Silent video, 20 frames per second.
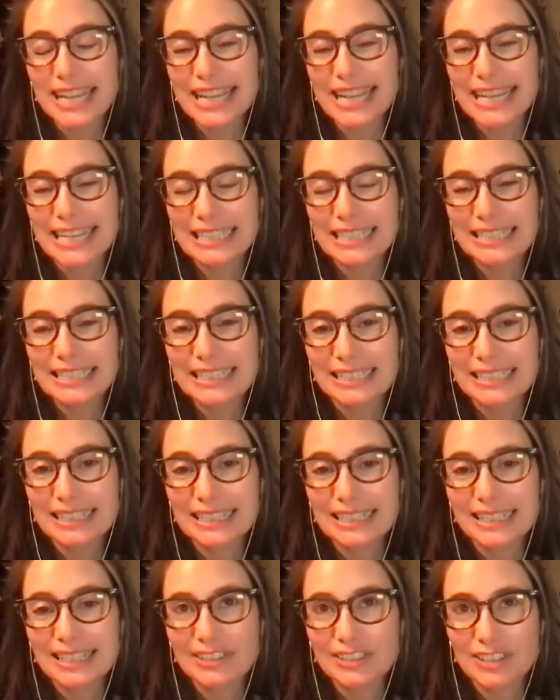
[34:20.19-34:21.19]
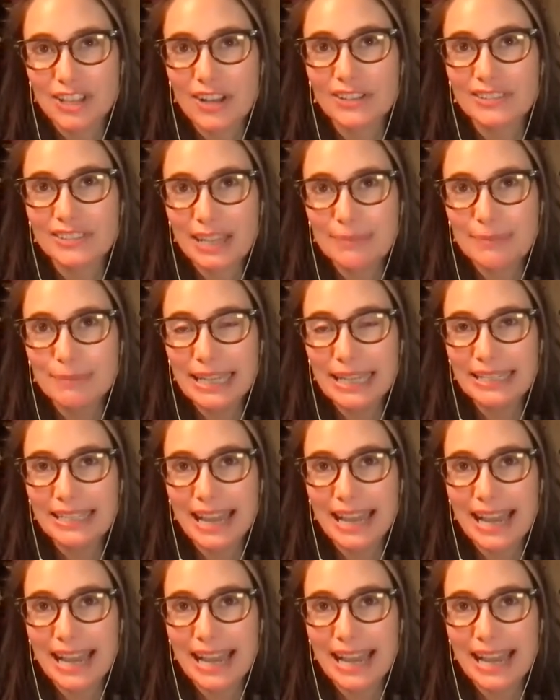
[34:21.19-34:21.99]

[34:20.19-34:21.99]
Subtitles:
And as long as I made